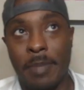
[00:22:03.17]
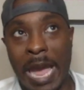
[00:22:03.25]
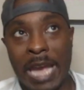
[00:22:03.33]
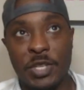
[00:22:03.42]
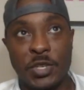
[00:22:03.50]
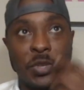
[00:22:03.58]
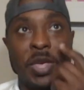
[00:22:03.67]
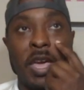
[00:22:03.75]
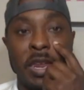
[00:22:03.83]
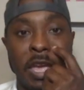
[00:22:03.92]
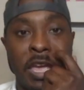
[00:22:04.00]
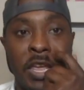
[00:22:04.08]
answer
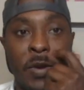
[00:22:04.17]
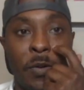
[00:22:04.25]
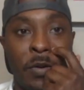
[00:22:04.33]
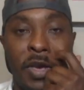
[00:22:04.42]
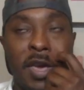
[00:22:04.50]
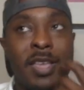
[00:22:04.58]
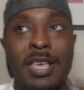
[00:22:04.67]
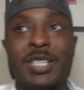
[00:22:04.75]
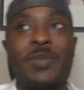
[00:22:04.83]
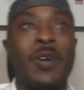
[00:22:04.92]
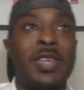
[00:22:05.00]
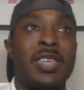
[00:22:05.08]
that anyone,
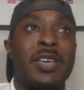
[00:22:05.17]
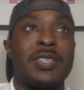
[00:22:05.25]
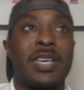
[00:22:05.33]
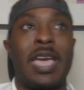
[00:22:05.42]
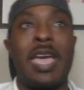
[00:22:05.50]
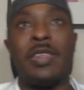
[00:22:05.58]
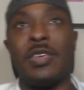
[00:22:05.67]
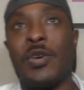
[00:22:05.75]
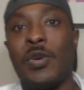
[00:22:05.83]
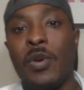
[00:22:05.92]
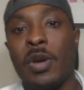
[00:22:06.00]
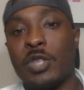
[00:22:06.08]
that's the funny thing is like, hey, do
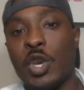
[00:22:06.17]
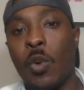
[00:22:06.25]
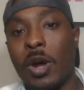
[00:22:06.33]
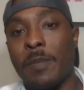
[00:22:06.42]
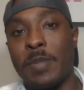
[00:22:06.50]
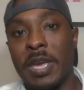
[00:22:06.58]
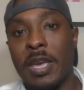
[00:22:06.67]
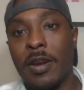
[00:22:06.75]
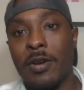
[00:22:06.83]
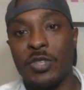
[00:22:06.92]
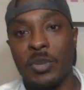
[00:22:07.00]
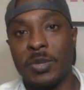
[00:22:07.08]
you want to be
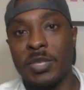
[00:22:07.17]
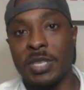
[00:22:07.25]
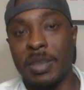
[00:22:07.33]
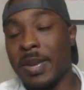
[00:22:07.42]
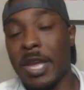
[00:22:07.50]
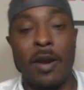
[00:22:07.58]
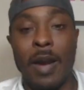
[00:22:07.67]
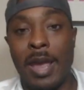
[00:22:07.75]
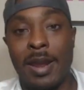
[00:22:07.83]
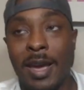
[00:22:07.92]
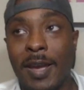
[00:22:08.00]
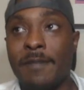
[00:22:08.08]
here? And someone says, I'm here,
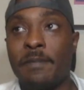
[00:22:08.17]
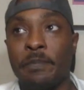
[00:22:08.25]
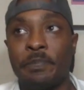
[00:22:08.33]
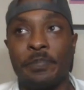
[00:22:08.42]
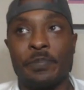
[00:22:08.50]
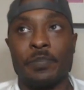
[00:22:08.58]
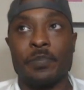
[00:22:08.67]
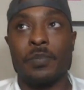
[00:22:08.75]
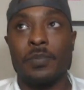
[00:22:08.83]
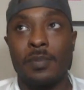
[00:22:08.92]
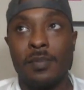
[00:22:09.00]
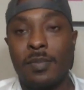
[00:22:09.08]
ain't I?
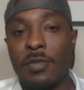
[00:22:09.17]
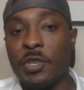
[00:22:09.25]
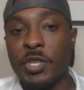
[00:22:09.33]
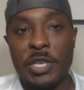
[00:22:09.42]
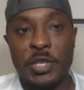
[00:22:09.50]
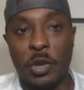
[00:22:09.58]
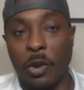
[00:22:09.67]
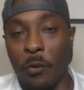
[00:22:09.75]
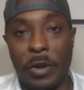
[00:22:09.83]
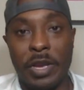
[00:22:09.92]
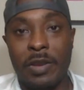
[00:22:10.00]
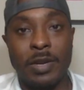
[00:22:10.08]
Isn't necessarily a
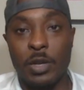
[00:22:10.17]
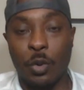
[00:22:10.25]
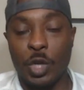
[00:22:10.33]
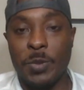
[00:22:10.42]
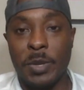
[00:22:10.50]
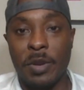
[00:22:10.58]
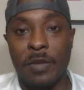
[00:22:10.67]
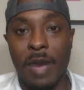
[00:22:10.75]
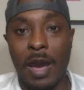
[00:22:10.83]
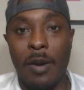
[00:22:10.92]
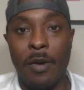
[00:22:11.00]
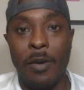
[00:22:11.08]
ringing endorsement of
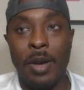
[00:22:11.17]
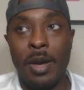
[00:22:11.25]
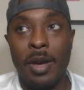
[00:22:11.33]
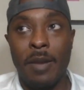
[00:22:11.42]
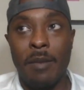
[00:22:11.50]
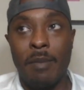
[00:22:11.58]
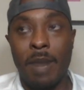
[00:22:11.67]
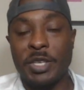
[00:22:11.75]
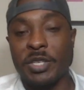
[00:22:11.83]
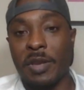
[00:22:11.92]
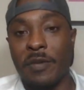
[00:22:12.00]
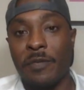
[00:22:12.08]
how
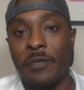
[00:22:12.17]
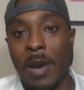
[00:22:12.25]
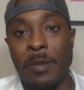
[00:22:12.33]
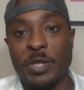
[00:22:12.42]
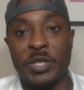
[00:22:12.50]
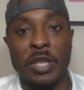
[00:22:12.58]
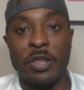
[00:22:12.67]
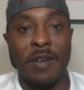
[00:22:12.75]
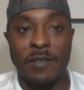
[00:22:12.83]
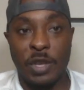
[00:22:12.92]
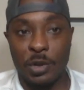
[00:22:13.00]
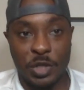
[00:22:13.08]
much they
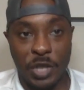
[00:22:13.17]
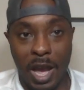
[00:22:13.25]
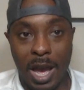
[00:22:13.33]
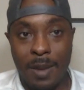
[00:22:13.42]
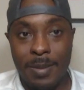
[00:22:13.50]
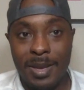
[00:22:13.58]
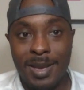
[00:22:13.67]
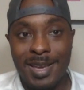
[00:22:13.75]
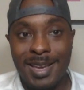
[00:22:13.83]
love their job.